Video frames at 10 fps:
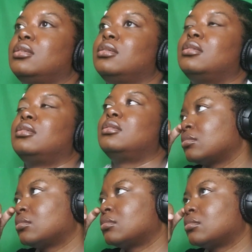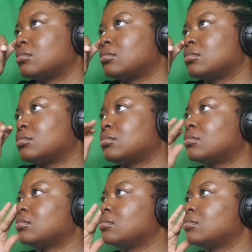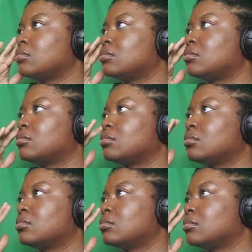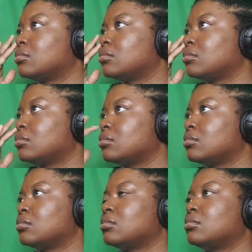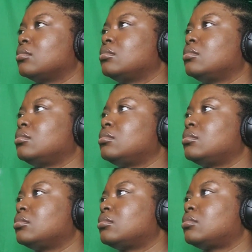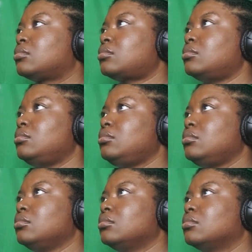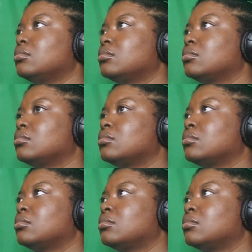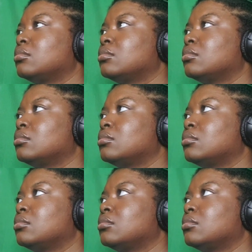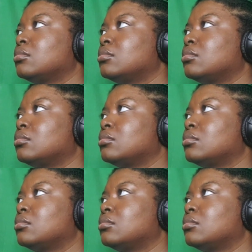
(no one is talking)